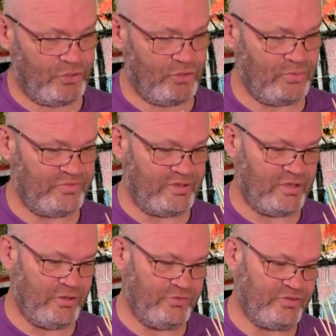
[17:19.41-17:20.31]
Who's
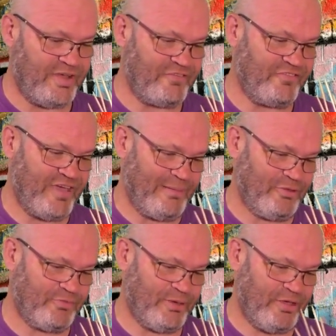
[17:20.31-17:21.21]
another
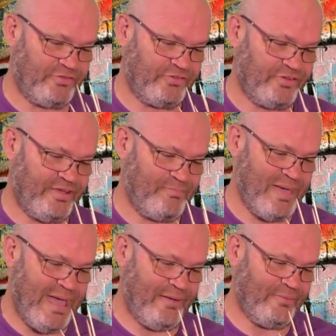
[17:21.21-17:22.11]
famous person I
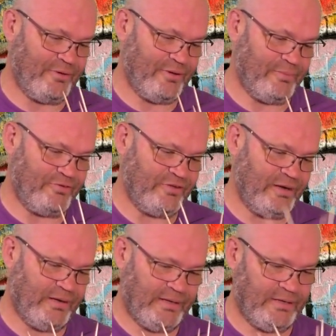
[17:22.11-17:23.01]
met when I was
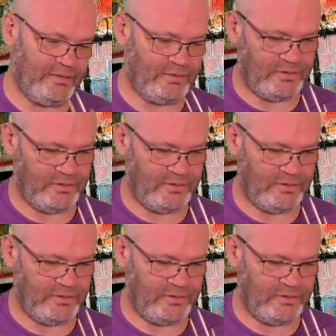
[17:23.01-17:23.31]
younger?